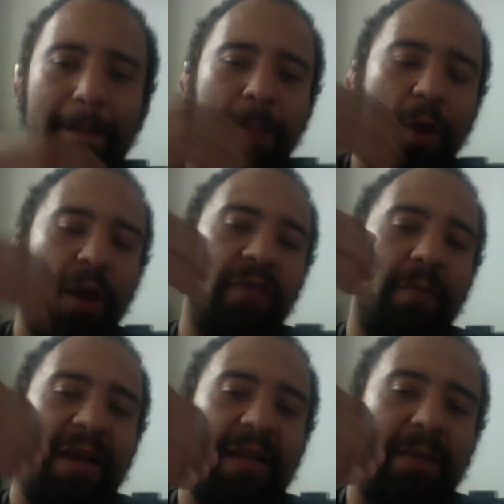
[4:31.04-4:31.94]
not
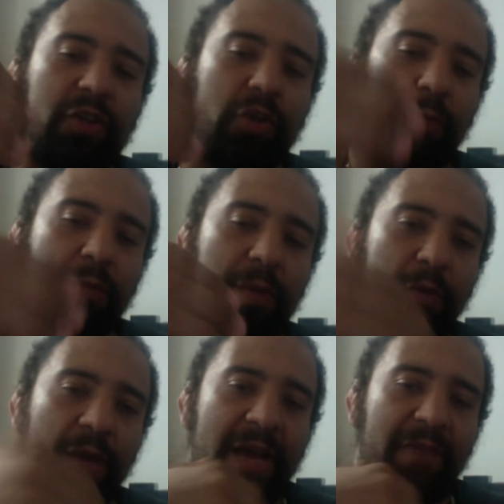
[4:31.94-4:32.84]
everybody, the majority of people
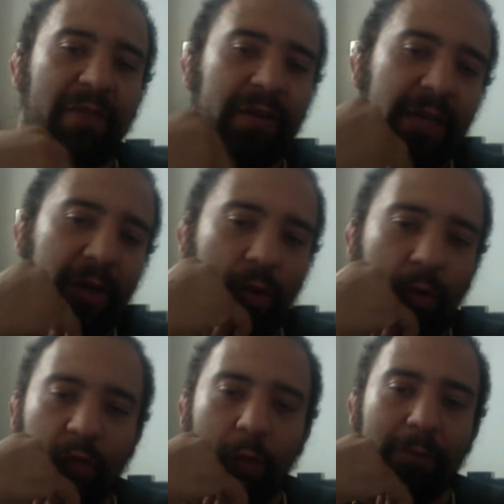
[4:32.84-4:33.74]
have uh, that goal
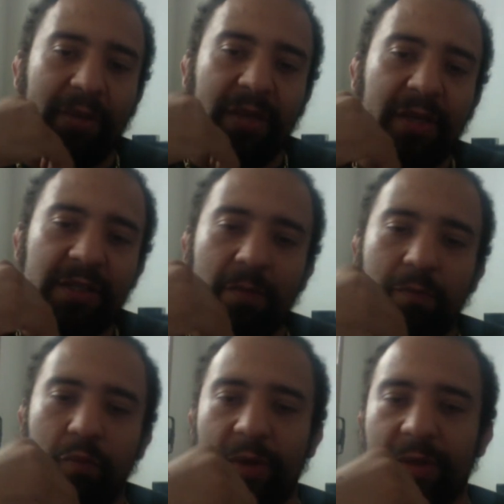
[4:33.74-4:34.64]
of competing at some
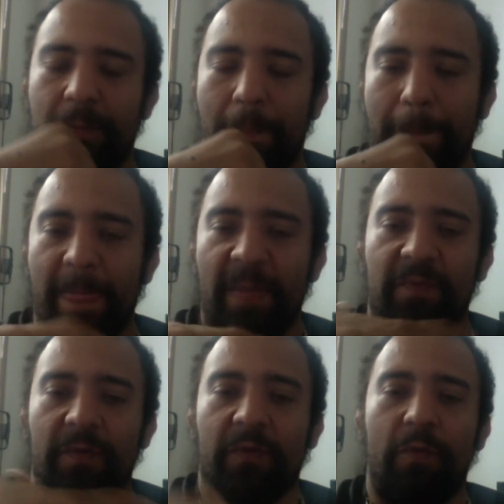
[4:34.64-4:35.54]
point
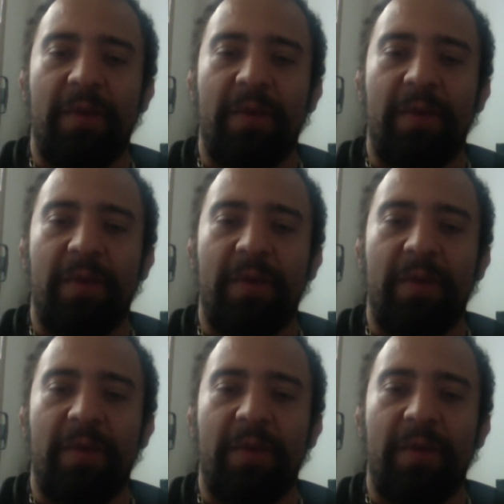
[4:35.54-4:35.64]
yeah to make